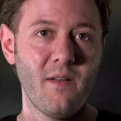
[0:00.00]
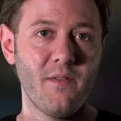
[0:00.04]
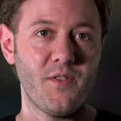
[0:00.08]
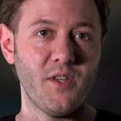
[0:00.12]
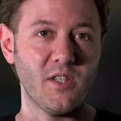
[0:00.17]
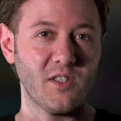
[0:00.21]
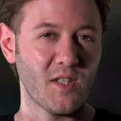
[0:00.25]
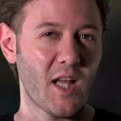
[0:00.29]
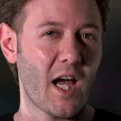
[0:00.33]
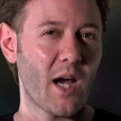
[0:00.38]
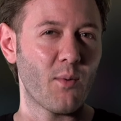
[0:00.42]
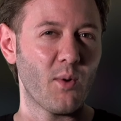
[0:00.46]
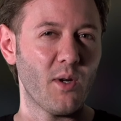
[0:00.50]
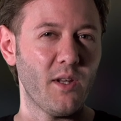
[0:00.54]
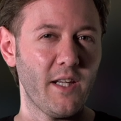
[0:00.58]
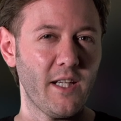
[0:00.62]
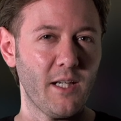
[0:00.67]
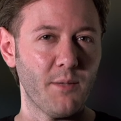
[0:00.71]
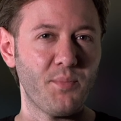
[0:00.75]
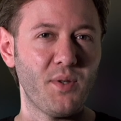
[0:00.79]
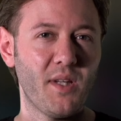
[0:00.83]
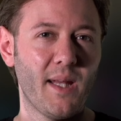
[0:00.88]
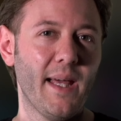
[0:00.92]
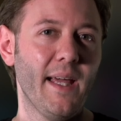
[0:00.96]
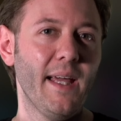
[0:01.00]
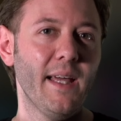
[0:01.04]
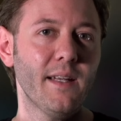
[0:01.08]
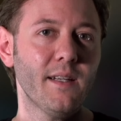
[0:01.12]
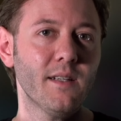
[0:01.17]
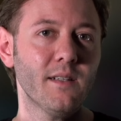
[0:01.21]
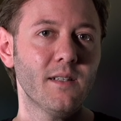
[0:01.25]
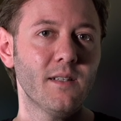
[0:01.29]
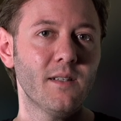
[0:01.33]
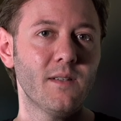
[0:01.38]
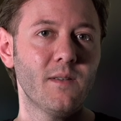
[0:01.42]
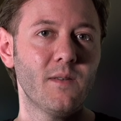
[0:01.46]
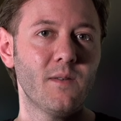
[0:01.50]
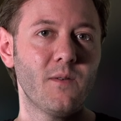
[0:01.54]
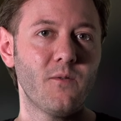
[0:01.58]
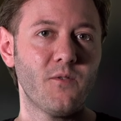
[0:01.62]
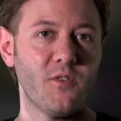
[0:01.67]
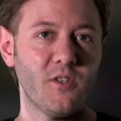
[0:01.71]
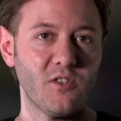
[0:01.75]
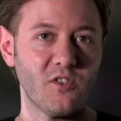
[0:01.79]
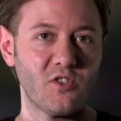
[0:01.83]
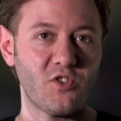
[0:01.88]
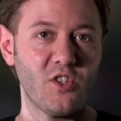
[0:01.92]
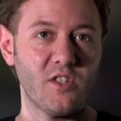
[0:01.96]
There's not really a plan,
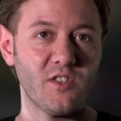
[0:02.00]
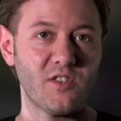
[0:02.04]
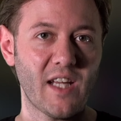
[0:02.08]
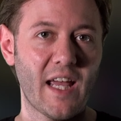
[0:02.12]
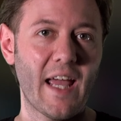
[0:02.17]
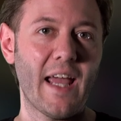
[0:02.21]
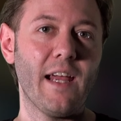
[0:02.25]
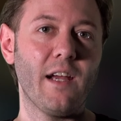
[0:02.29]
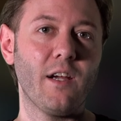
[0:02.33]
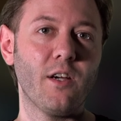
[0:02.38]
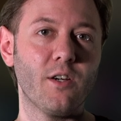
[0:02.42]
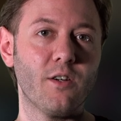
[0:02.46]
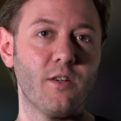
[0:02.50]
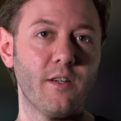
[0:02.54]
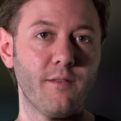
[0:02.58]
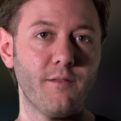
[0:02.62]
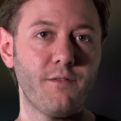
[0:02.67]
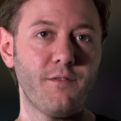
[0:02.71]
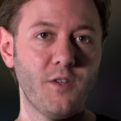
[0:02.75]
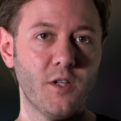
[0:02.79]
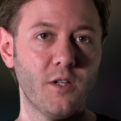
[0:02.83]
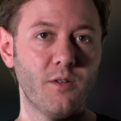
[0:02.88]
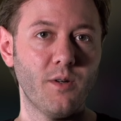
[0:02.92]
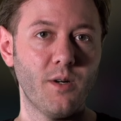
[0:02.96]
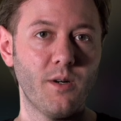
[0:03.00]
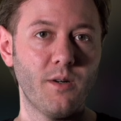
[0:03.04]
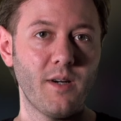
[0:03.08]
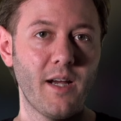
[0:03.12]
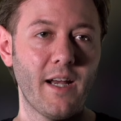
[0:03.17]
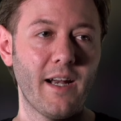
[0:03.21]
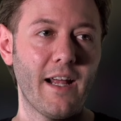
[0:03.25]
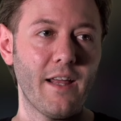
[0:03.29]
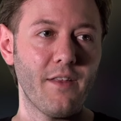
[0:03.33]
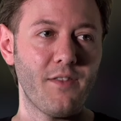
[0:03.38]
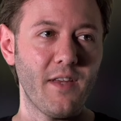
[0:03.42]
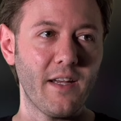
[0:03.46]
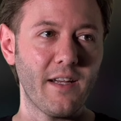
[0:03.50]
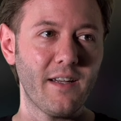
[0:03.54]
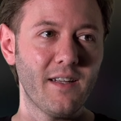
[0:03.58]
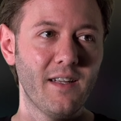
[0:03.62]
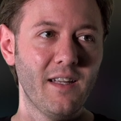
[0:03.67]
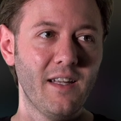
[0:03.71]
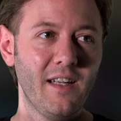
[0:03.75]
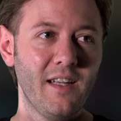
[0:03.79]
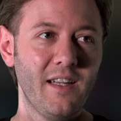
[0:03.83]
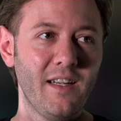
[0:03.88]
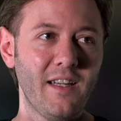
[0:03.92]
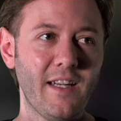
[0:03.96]
there's just anger and furor. And I think
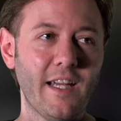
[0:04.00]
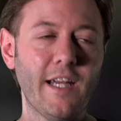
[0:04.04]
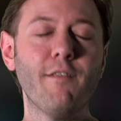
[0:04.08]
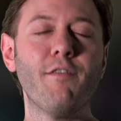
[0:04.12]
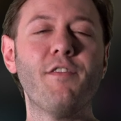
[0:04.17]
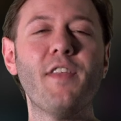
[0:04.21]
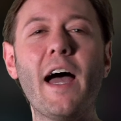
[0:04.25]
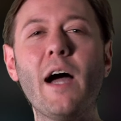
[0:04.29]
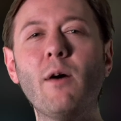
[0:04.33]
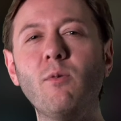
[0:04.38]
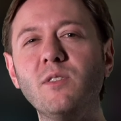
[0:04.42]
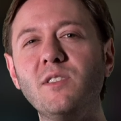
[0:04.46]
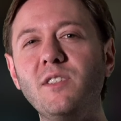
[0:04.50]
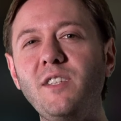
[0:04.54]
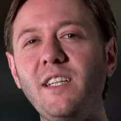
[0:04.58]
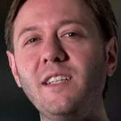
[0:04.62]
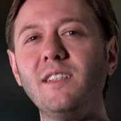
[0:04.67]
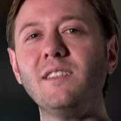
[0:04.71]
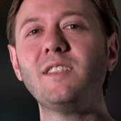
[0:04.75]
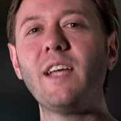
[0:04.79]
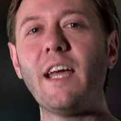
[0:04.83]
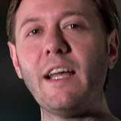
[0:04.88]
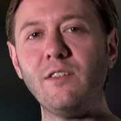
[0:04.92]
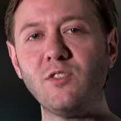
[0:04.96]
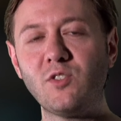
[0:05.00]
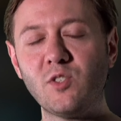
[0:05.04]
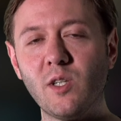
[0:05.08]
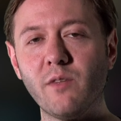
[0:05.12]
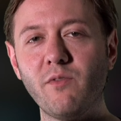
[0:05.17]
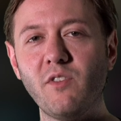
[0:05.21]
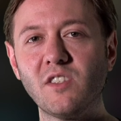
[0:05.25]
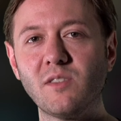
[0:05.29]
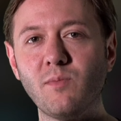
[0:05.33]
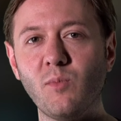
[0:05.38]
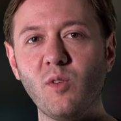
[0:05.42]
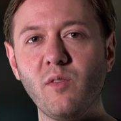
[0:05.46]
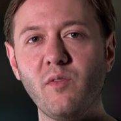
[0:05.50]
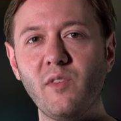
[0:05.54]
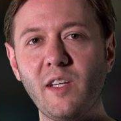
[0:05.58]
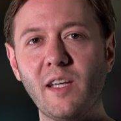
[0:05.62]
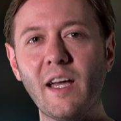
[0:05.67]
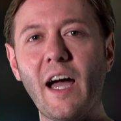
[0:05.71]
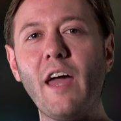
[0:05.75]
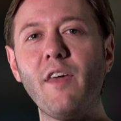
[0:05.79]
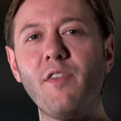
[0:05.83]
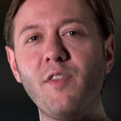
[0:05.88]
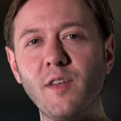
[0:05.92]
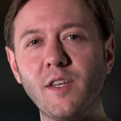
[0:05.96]
if that was the intention of this
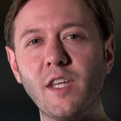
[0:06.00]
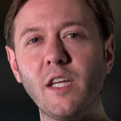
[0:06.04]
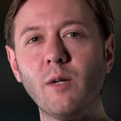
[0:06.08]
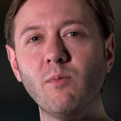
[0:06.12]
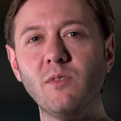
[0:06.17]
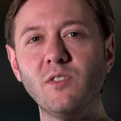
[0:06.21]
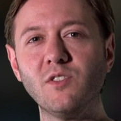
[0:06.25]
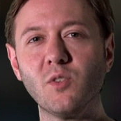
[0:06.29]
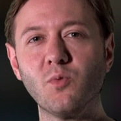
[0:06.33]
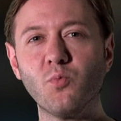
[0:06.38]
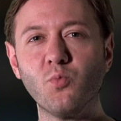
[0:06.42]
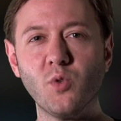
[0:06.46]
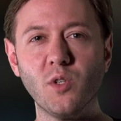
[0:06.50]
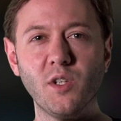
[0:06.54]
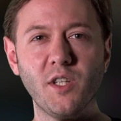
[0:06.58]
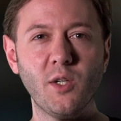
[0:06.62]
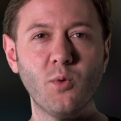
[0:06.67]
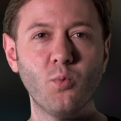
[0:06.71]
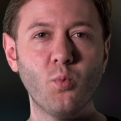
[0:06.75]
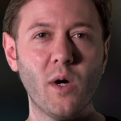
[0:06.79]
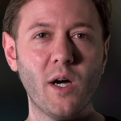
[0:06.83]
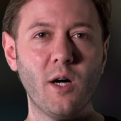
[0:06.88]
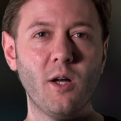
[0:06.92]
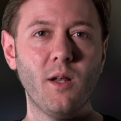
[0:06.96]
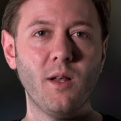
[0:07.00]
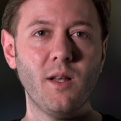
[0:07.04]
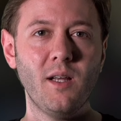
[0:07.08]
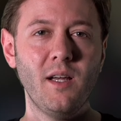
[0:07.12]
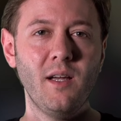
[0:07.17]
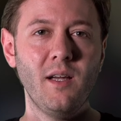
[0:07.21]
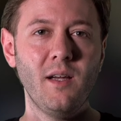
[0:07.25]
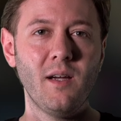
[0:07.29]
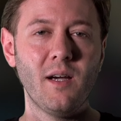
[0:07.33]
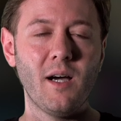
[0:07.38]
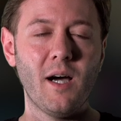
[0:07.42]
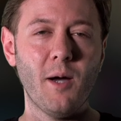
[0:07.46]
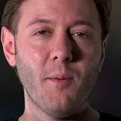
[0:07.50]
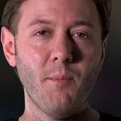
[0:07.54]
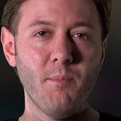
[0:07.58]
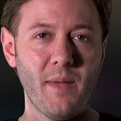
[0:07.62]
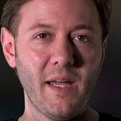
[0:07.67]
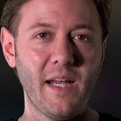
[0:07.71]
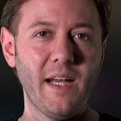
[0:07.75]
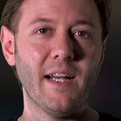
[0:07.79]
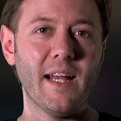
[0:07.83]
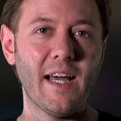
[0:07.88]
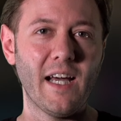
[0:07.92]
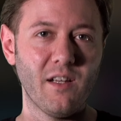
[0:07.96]
movie, I think it was a really well
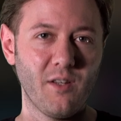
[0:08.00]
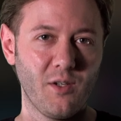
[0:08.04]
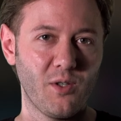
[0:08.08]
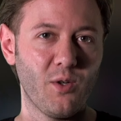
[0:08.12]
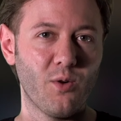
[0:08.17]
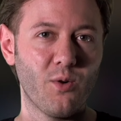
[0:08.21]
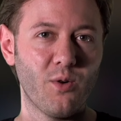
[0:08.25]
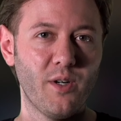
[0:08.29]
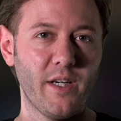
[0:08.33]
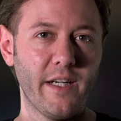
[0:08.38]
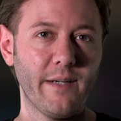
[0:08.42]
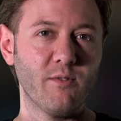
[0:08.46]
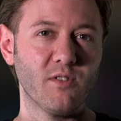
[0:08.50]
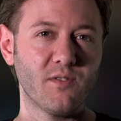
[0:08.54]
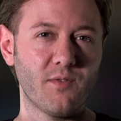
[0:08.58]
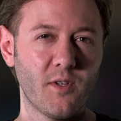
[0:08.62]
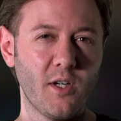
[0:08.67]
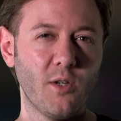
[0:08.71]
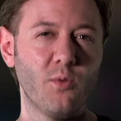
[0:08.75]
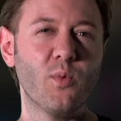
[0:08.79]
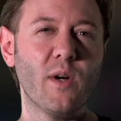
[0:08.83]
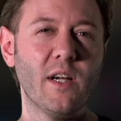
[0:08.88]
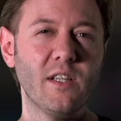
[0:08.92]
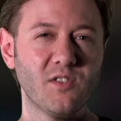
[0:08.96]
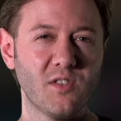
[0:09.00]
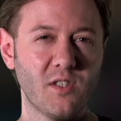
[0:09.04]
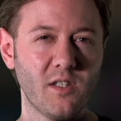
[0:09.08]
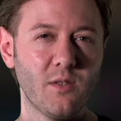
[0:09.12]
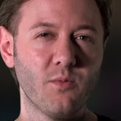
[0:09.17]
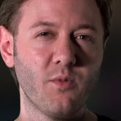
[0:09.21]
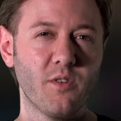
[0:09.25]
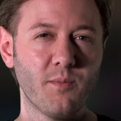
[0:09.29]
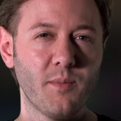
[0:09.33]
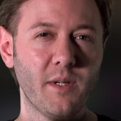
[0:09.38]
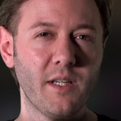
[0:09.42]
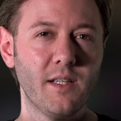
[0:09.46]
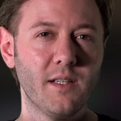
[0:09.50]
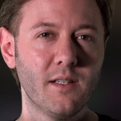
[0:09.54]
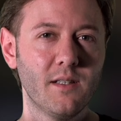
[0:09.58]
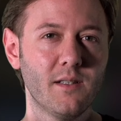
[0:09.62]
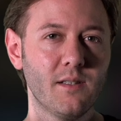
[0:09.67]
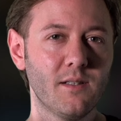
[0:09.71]
made allegory. It was very resonant with me.